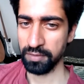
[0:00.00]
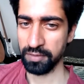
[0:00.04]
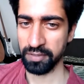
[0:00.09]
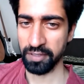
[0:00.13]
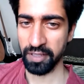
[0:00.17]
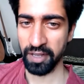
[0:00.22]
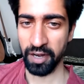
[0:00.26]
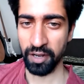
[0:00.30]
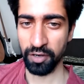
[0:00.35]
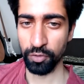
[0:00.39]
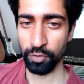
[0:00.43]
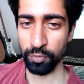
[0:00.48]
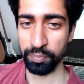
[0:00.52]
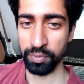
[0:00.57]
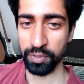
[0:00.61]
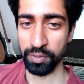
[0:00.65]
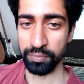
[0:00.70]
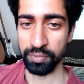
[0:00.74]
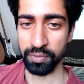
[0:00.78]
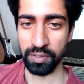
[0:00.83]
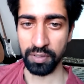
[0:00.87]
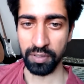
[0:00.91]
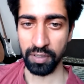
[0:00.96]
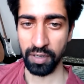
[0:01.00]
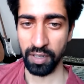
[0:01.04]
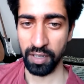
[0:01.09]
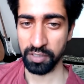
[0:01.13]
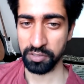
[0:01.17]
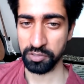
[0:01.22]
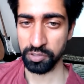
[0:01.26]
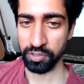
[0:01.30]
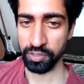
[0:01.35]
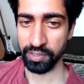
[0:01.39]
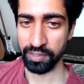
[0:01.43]
there are no people
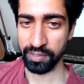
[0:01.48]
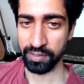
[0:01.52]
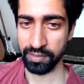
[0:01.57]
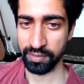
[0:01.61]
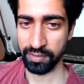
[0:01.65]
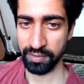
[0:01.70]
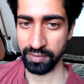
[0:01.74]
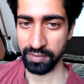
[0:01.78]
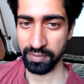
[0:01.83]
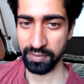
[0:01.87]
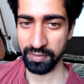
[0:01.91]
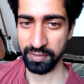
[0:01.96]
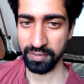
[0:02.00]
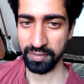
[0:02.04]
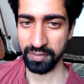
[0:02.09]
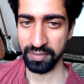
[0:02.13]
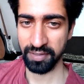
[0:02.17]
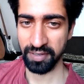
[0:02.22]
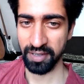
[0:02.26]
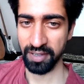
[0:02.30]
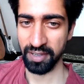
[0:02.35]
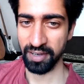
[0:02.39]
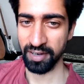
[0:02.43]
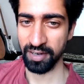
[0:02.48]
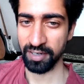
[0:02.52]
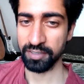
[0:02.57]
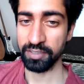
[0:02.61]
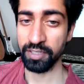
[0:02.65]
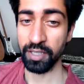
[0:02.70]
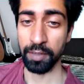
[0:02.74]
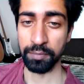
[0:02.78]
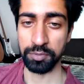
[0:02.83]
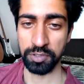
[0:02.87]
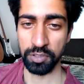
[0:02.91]
actually at
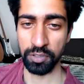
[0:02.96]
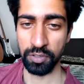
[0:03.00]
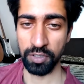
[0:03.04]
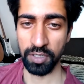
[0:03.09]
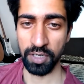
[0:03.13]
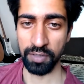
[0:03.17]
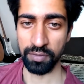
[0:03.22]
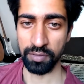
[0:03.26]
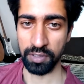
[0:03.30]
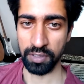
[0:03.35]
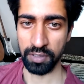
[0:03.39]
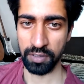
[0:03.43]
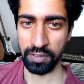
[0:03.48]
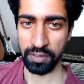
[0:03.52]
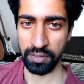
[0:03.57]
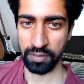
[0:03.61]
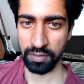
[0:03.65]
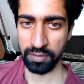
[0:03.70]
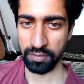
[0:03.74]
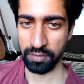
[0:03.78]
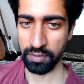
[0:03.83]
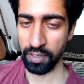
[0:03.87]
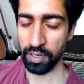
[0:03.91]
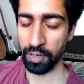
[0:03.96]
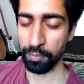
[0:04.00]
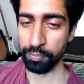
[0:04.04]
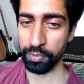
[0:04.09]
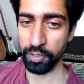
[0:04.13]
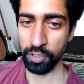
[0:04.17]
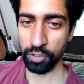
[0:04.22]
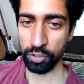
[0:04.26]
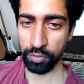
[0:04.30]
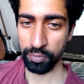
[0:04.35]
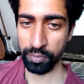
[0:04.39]
the absolute level. There
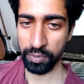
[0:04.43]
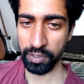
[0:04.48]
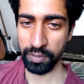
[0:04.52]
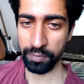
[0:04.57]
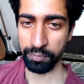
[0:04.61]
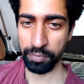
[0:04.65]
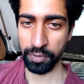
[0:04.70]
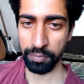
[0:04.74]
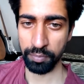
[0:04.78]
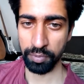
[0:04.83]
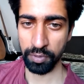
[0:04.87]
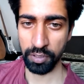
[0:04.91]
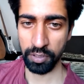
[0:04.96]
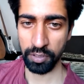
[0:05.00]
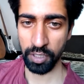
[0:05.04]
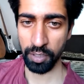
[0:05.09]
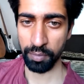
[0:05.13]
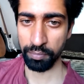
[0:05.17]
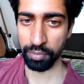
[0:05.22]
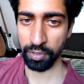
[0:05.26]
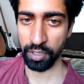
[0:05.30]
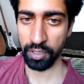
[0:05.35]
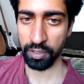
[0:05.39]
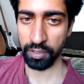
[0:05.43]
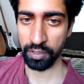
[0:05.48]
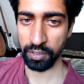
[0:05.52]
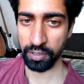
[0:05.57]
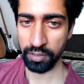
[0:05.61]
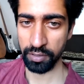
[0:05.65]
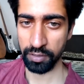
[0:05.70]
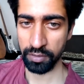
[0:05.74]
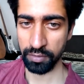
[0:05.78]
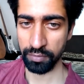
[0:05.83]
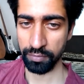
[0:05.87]
appear to be people
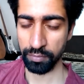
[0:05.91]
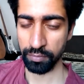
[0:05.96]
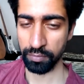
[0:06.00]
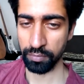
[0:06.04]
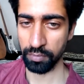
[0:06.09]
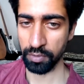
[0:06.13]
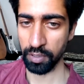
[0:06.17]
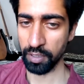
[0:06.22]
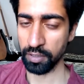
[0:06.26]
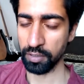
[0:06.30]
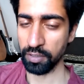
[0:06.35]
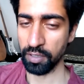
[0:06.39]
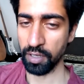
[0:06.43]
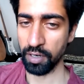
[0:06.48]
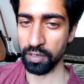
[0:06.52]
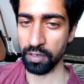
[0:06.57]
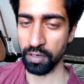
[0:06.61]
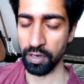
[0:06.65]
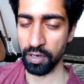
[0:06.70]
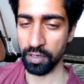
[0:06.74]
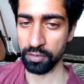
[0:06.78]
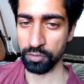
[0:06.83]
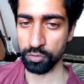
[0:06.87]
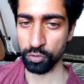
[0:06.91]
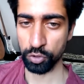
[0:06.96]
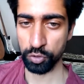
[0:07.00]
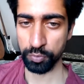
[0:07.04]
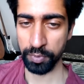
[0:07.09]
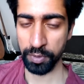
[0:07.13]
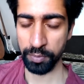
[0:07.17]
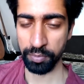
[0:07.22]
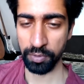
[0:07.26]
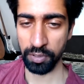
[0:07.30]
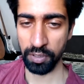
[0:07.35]
temporarily, and those
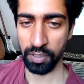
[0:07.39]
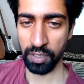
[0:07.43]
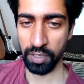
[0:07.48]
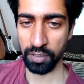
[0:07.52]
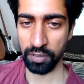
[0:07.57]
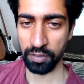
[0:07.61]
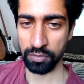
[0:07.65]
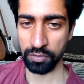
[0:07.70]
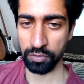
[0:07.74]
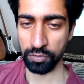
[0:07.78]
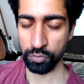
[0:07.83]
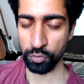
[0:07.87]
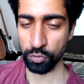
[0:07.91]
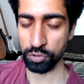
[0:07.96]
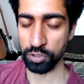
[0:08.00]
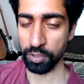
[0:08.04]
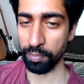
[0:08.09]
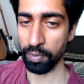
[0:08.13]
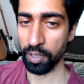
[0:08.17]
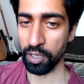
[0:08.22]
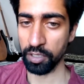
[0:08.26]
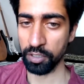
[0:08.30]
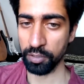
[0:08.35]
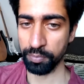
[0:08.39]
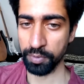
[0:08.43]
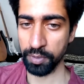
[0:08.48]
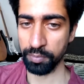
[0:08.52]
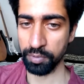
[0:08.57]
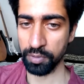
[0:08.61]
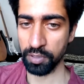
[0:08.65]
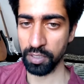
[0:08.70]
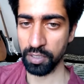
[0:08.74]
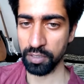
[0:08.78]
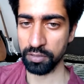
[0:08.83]
people are those apparent
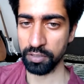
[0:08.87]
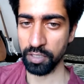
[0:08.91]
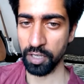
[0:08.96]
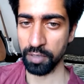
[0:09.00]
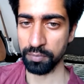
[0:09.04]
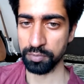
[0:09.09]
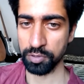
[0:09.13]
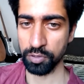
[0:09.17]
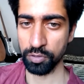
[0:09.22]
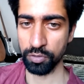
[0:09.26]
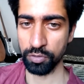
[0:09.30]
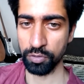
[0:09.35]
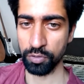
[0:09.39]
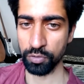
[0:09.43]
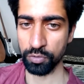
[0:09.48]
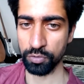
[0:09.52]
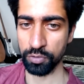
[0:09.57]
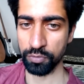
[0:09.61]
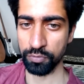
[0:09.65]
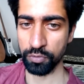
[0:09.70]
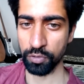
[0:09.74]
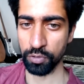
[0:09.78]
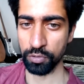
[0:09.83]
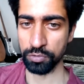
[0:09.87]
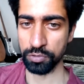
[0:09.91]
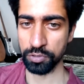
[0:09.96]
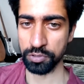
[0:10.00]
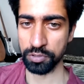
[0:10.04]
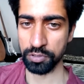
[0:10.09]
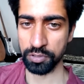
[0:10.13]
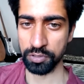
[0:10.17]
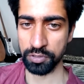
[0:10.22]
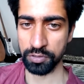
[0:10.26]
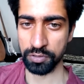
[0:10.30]
people are the absolute truth of
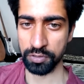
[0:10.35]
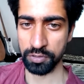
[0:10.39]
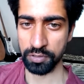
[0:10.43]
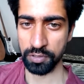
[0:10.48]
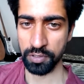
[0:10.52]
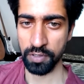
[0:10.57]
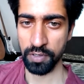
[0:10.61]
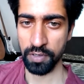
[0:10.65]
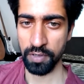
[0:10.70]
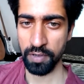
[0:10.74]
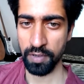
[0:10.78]
consciousness,